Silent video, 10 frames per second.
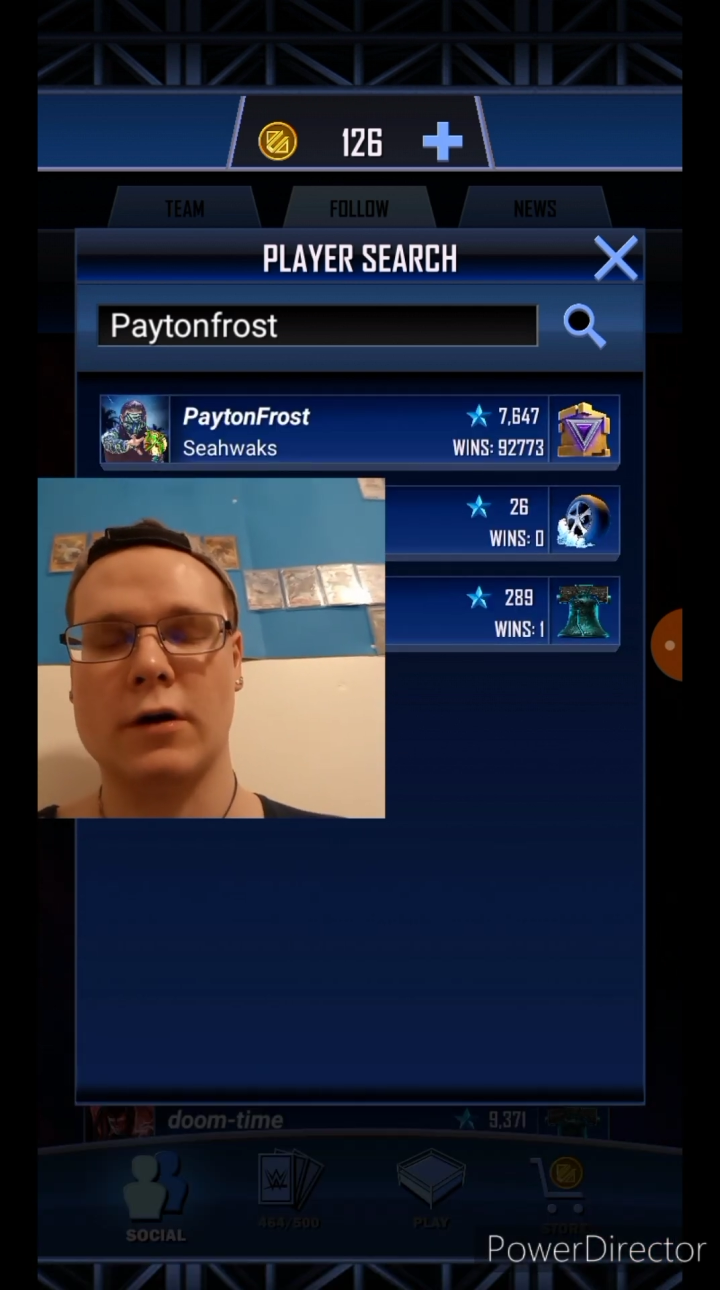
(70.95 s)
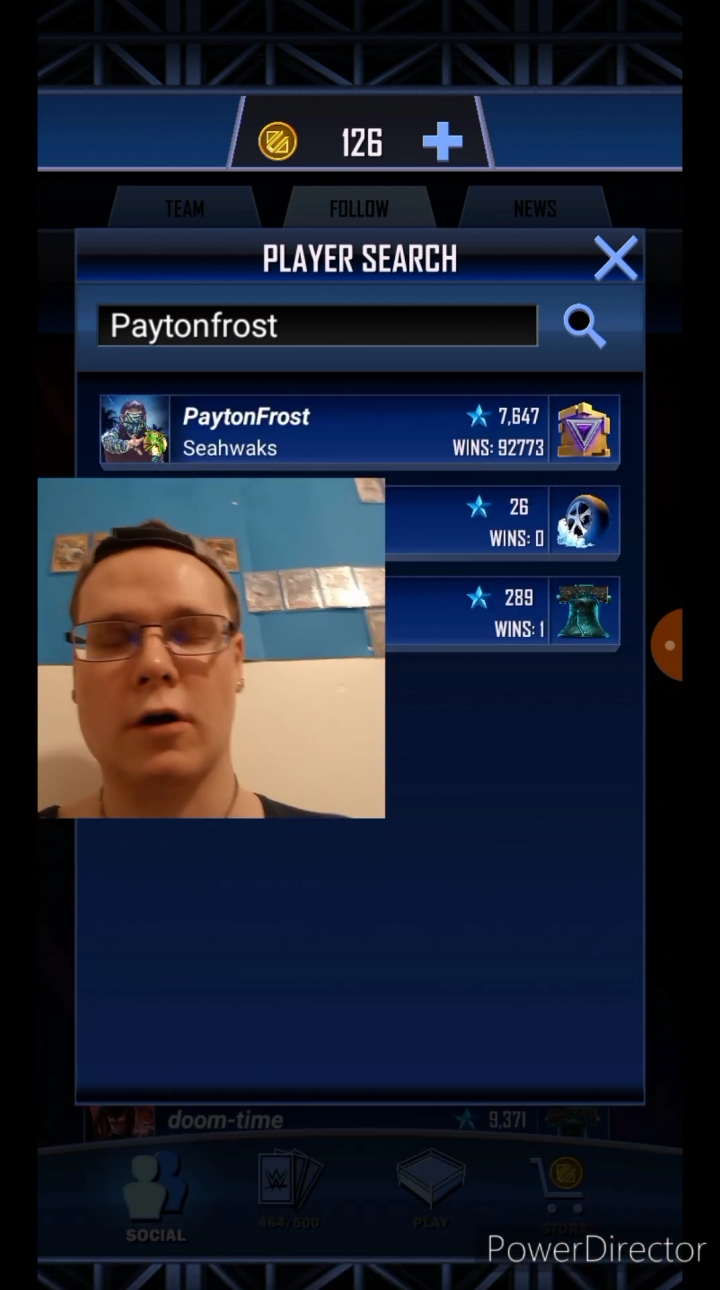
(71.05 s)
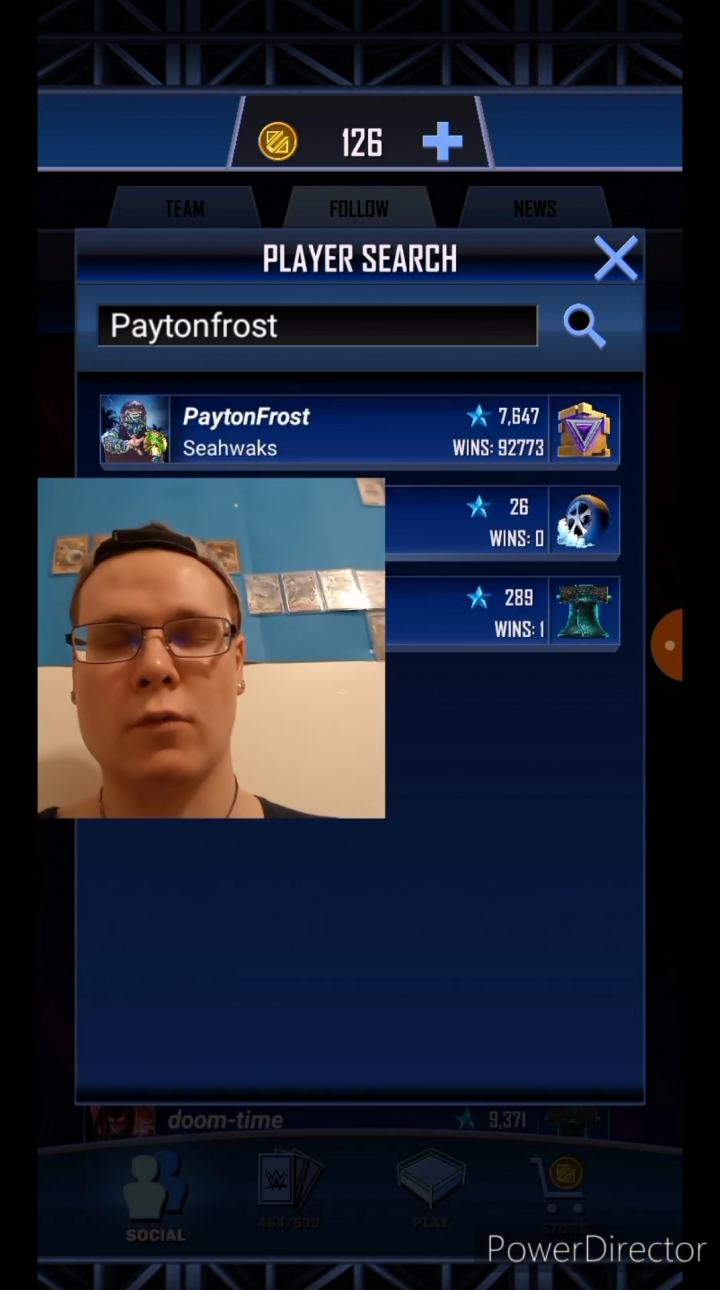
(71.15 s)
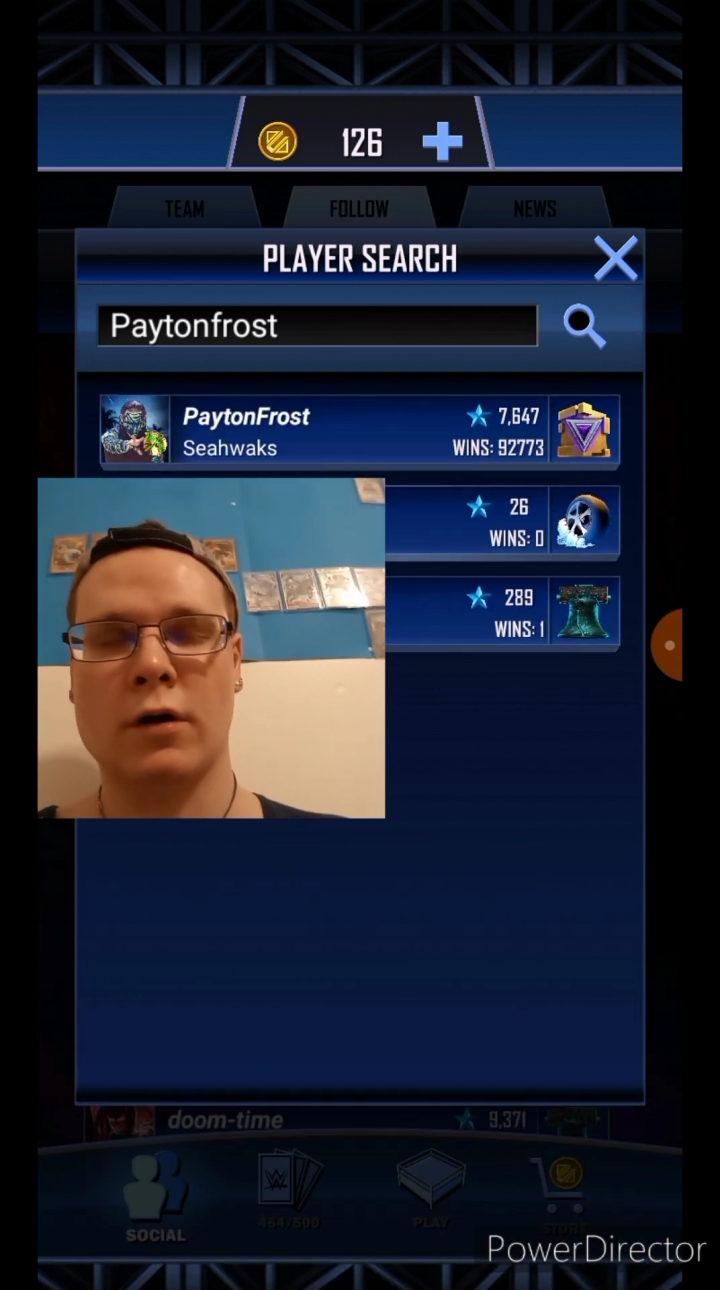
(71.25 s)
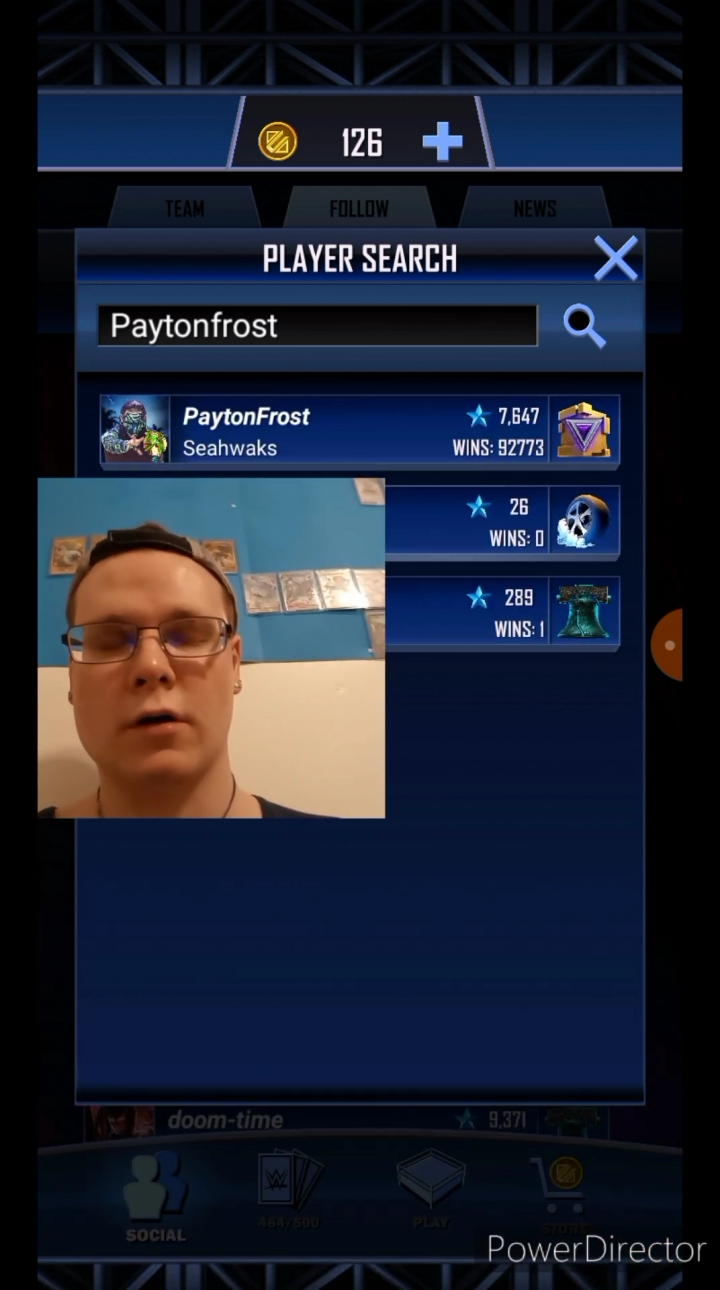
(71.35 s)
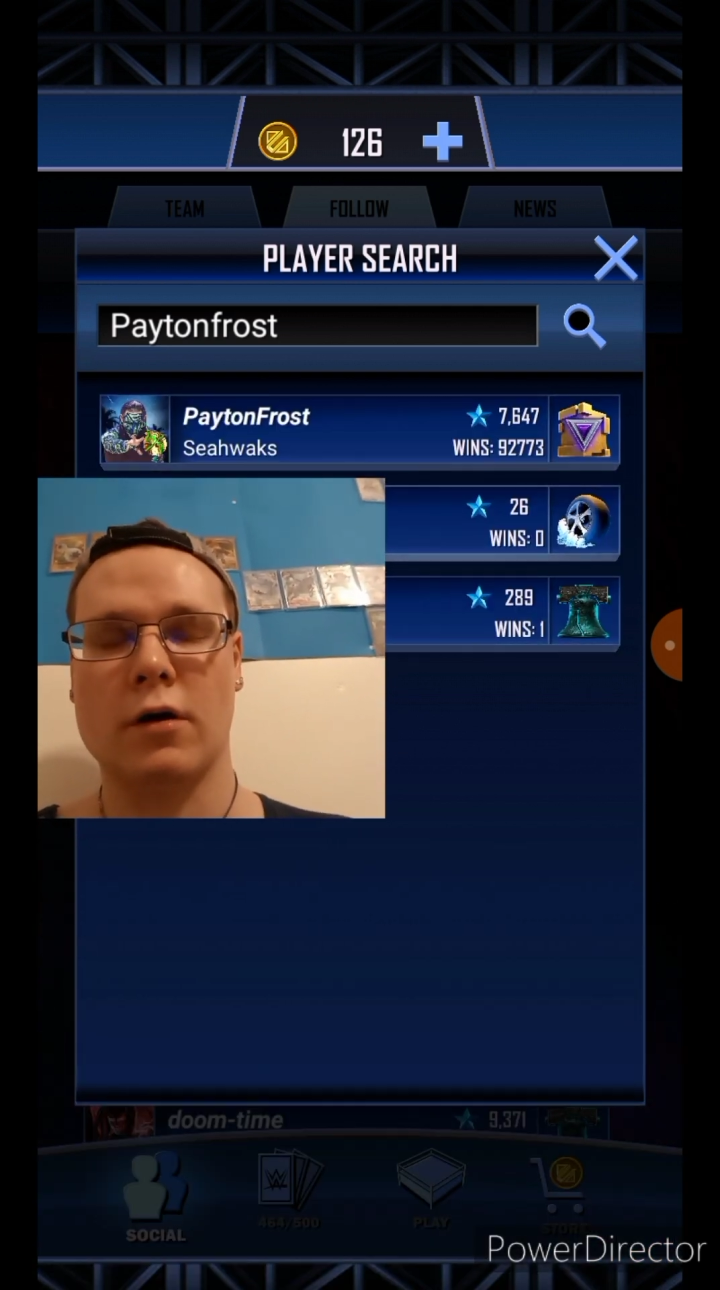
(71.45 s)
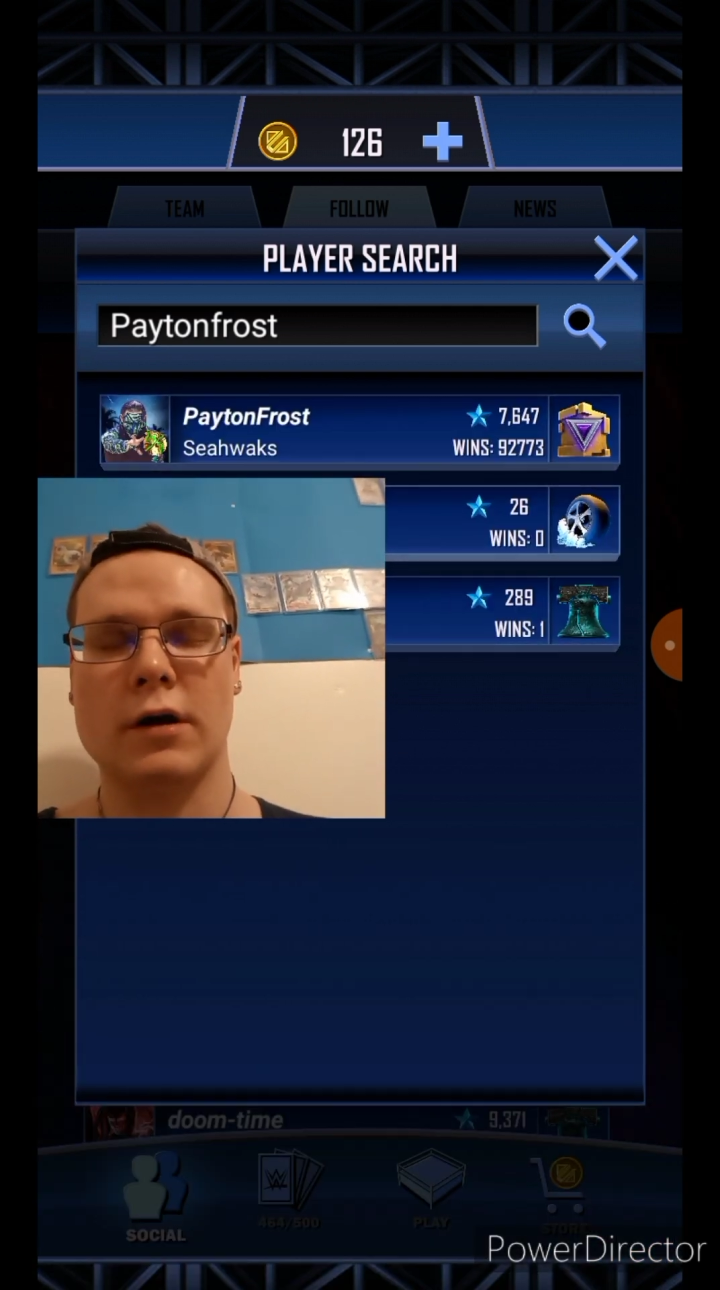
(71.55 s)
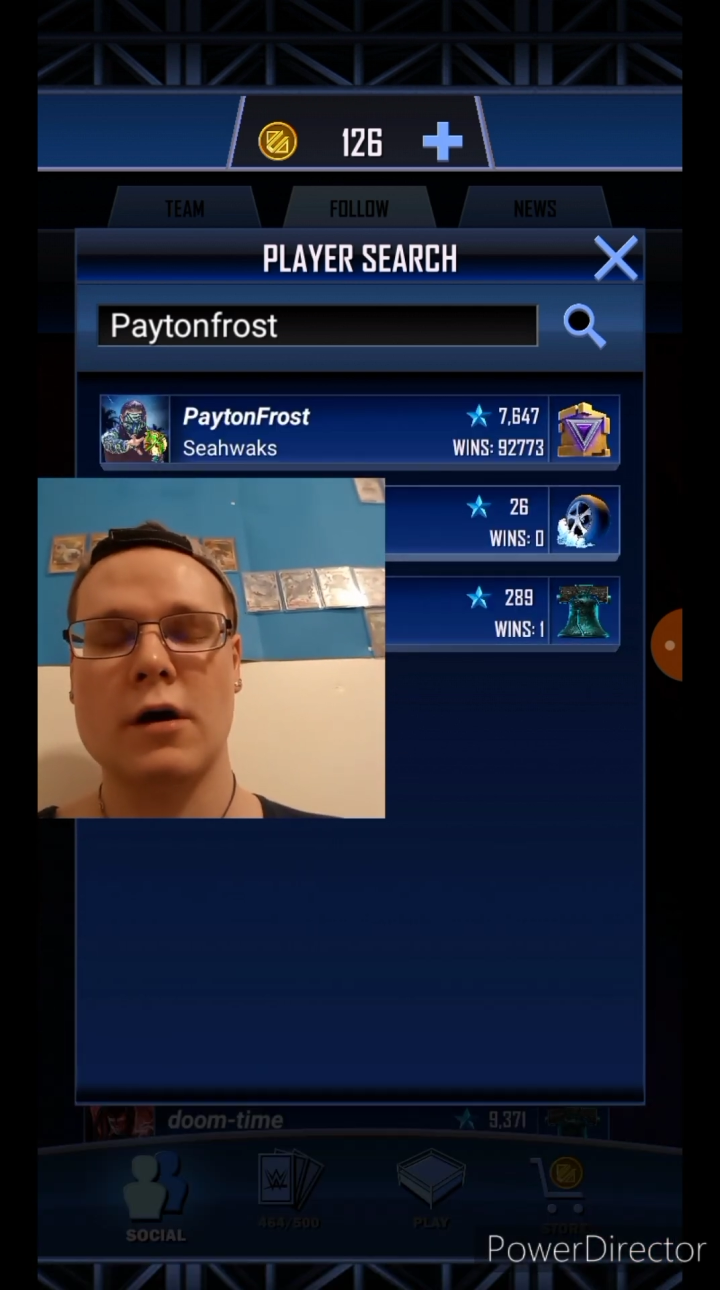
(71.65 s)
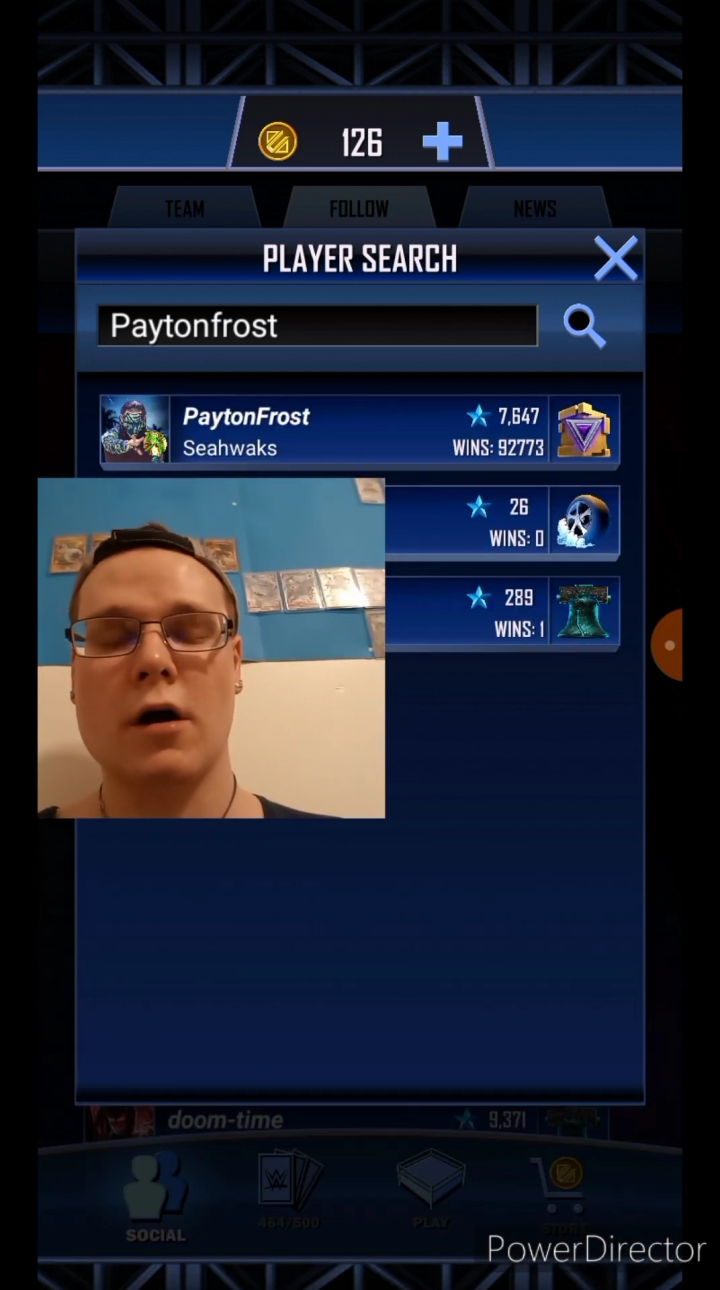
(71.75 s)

all one all,